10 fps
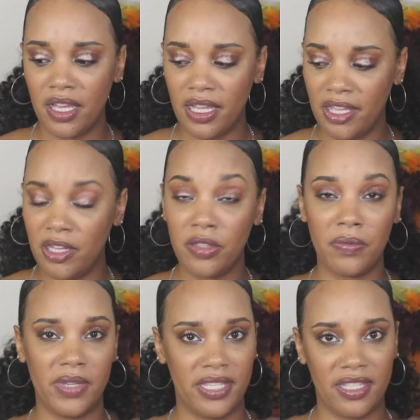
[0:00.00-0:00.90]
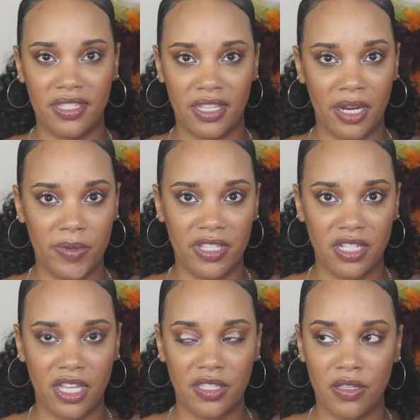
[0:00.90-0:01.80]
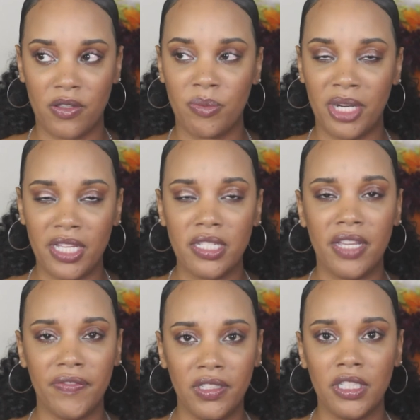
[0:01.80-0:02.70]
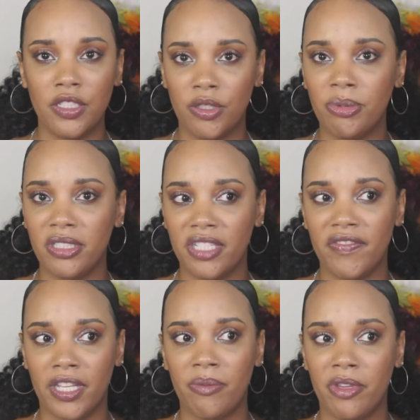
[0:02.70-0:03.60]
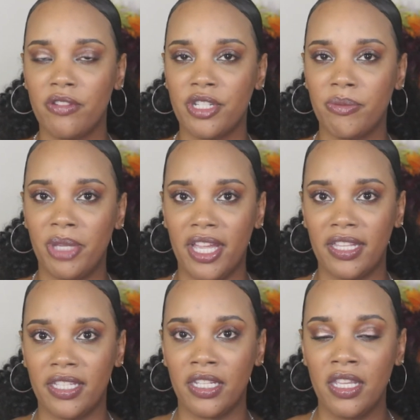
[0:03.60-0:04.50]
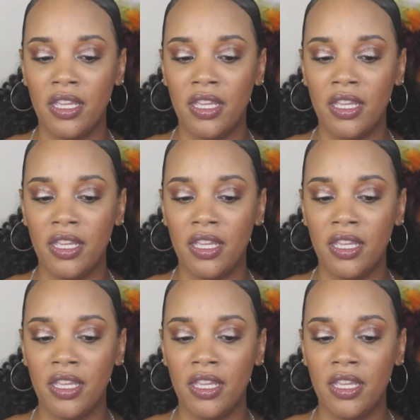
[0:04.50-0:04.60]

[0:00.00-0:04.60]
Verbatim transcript: Uh, and the reasons that I would suggest those, but I definitely do believe that a Mothership palette,